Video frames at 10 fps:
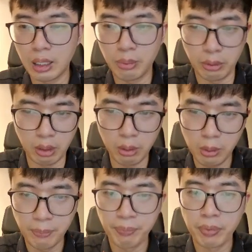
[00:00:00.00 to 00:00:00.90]

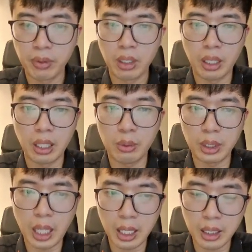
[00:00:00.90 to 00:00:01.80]
below, and then we
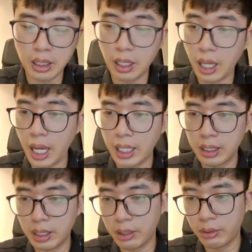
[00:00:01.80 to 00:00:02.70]
target a higher
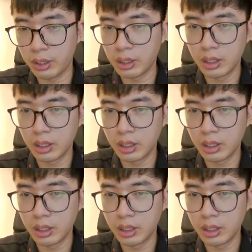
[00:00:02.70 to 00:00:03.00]
area.